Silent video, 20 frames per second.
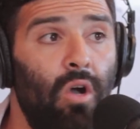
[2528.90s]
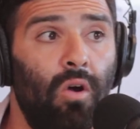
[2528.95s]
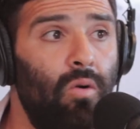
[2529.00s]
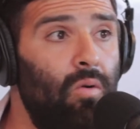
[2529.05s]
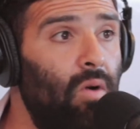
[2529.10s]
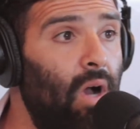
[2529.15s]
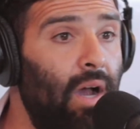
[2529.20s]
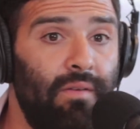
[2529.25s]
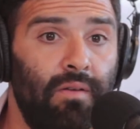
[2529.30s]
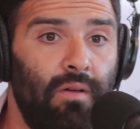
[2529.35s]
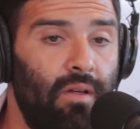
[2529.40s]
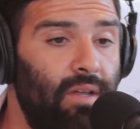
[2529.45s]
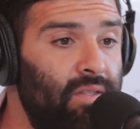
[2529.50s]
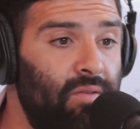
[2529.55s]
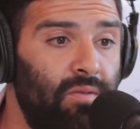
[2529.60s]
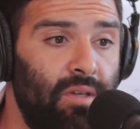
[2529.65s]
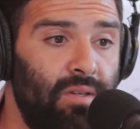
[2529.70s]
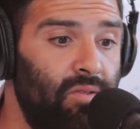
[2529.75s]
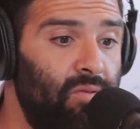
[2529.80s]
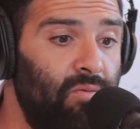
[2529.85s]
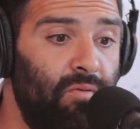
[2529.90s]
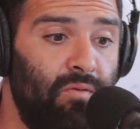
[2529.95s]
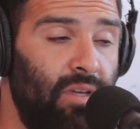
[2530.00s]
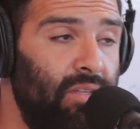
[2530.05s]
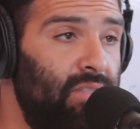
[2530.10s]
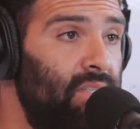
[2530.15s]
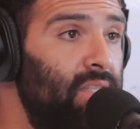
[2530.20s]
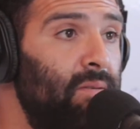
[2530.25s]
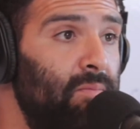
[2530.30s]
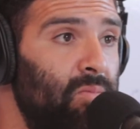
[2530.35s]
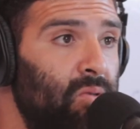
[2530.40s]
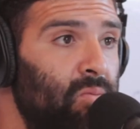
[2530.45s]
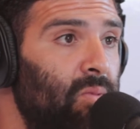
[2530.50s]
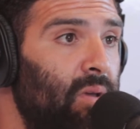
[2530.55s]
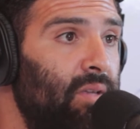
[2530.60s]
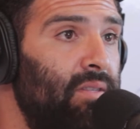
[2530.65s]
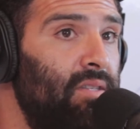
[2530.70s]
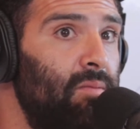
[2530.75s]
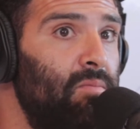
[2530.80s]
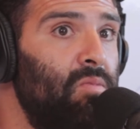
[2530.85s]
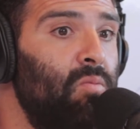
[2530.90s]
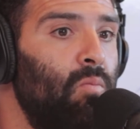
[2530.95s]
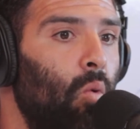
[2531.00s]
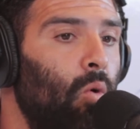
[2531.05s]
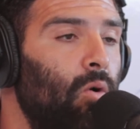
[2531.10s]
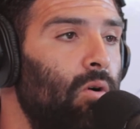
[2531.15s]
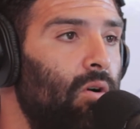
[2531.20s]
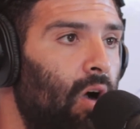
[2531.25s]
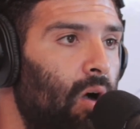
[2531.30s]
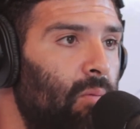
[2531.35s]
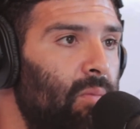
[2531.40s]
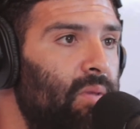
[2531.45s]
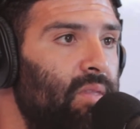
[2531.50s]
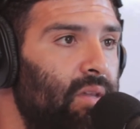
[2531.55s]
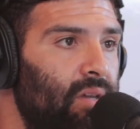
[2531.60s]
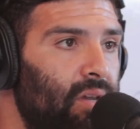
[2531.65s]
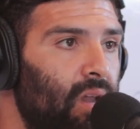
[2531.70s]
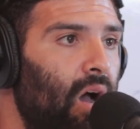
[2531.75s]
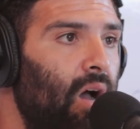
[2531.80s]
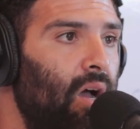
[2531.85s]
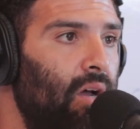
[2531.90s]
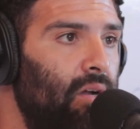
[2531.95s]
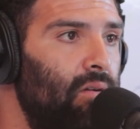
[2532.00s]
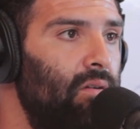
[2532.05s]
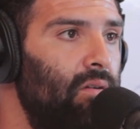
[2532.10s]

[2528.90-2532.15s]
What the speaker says: No, it seems more common than not.